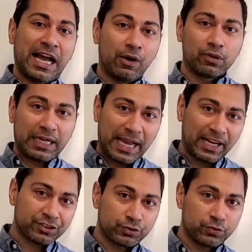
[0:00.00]
our
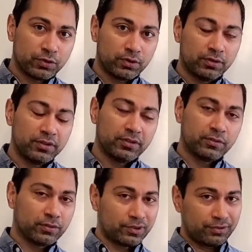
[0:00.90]
actual,
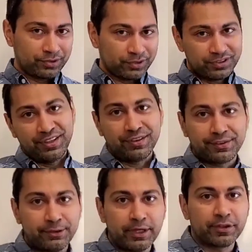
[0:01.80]
or you could say
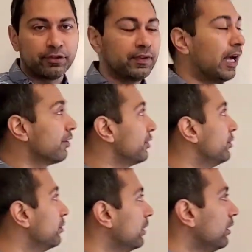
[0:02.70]
theoretical
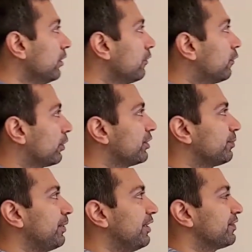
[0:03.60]
value for the
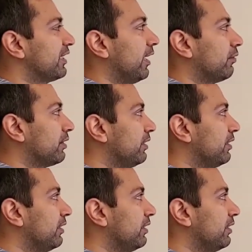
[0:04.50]
speed of sound.